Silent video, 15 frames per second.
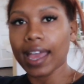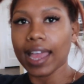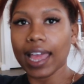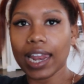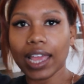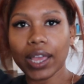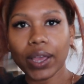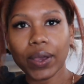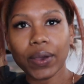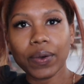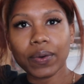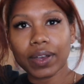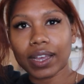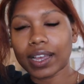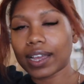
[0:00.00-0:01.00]

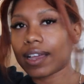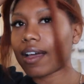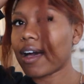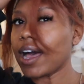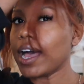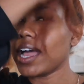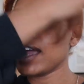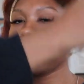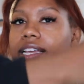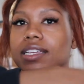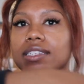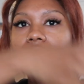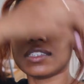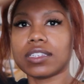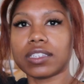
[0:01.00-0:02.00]
Hello,
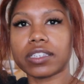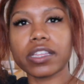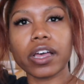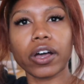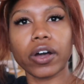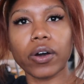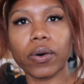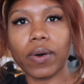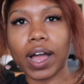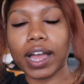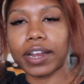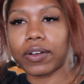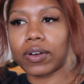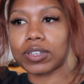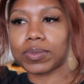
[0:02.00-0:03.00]
guys. So,
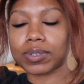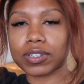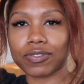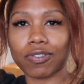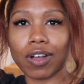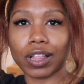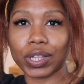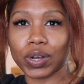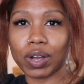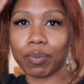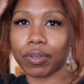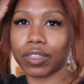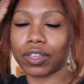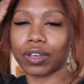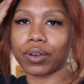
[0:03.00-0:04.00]
I know I was supposed to follow
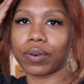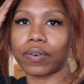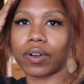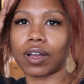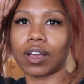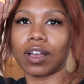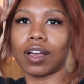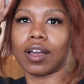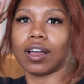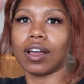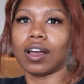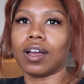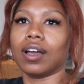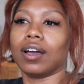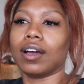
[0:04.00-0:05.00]
up with you
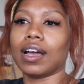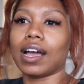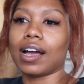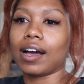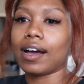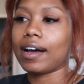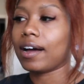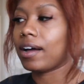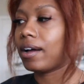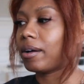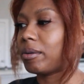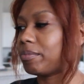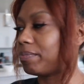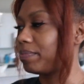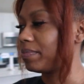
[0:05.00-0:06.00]

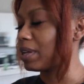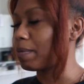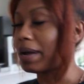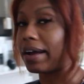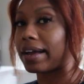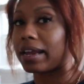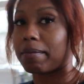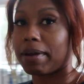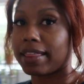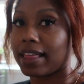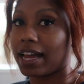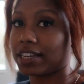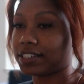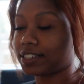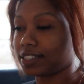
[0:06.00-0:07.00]
about getting my
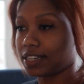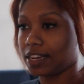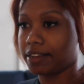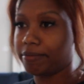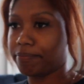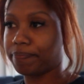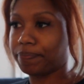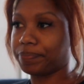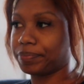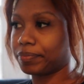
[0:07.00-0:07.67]
lashes done.